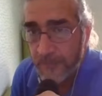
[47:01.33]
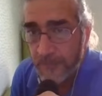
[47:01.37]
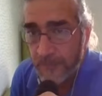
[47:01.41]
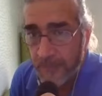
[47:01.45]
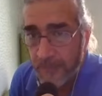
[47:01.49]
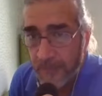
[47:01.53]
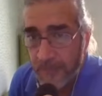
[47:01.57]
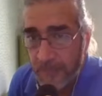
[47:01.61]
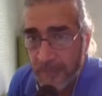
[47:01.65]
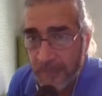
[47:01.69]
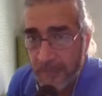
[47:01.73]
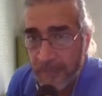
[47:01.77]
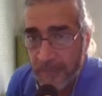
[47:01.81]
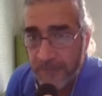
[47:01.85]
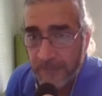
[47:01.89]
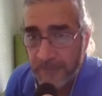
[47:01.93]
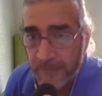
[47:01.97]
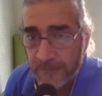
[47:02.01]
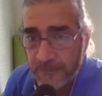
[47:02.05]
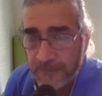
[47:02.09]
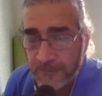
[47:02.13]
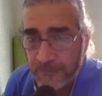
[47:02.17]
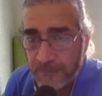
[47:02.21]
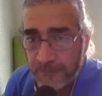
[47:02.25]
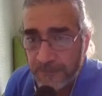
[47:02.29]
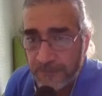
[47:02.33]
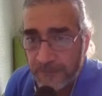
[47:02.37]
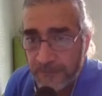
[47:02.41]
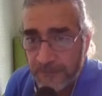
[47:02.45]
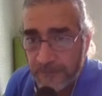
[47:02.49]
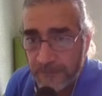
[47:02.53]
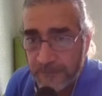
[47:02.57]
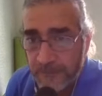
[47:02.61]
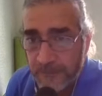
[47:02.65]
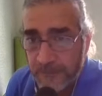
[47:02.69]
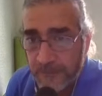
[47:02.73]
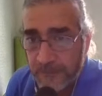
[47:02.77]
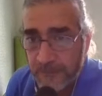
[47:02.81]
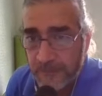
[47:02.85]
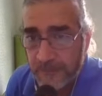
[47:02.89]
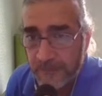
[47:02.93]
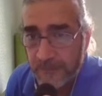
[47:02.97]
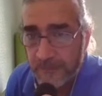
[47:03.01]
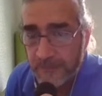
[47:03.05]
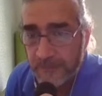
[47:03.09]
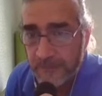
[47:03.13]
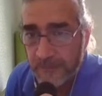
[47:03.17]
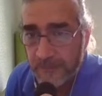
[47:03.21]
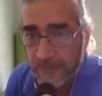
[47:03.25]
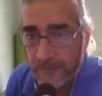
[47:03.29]

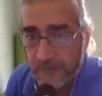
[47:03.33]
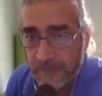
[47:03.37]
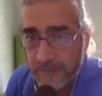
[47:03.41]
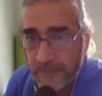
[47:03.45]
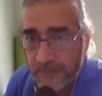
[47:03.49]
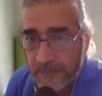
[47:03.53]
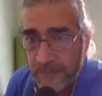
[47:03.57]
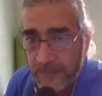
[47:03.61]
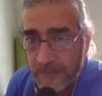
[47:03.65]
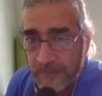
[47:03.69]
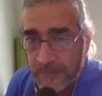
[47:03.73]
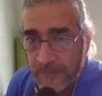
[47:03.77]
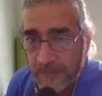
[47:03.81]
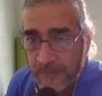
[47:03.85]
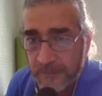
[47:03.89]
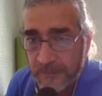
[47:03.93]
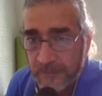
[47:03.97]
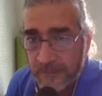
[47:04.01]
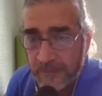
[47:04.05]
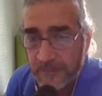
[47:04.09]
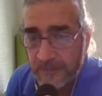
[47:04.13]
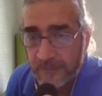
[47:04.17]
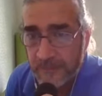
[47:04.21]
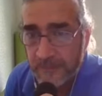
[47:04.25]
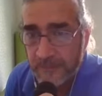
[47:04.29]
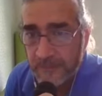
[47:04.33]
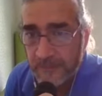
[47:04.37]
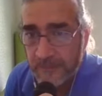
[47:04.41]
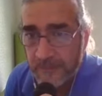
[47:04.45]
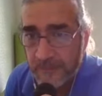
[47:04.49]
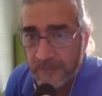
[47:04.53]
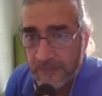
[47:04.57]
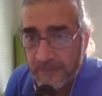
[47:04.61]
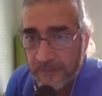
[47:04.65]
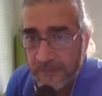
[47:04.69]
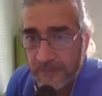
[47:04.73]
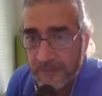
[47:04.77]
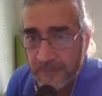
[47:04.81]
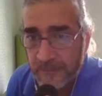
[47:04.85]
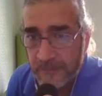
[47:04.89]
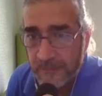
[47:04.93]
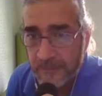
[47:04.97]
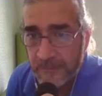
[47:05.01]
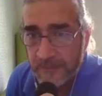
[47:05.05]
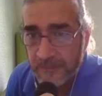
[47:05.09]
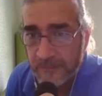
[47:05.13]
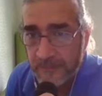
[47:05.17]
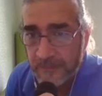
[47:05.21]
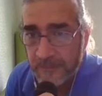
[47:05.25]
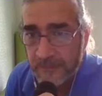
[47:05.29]

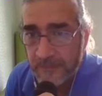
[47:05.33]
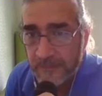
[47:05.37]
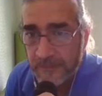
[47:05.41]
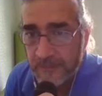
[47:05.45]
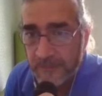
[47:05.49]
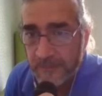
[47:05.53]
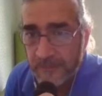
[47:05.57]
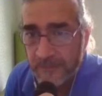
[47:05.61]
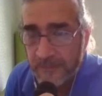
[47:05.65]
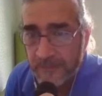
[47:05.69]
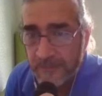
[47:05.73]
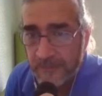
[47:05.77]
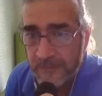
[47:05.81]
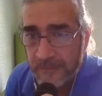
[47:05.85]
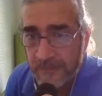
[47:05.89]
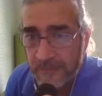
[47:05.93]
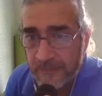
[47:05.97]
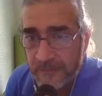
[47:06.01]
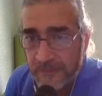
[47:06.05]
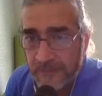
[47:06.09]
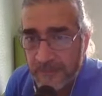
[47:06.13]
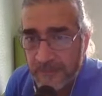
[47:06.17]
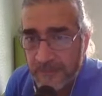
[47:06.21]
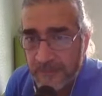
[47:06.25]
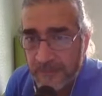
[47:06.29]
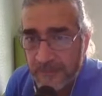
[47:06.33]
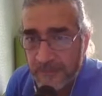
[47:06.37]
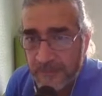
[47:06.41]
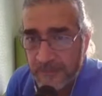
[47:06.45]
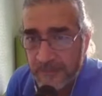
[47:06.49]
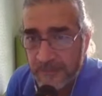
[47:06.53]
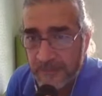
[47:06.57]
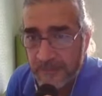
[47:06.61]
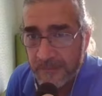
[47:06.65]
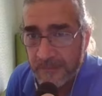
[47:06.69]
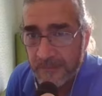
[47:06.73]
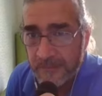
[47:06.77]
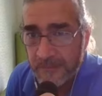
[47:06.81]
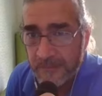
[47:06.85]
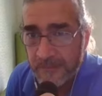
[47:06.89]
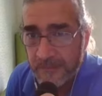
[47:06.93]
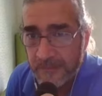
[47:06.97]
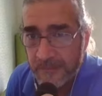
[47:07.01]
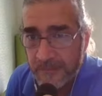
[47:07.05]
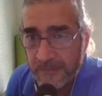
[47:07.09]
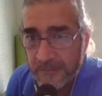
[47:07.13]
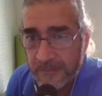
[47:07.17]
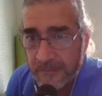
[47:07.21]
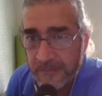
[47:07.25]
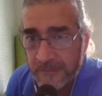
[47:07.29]

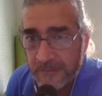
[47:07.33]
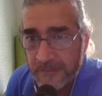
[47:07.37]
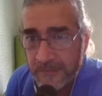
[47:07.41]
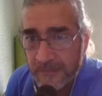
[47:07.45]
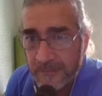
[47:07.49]
Nobody speaks.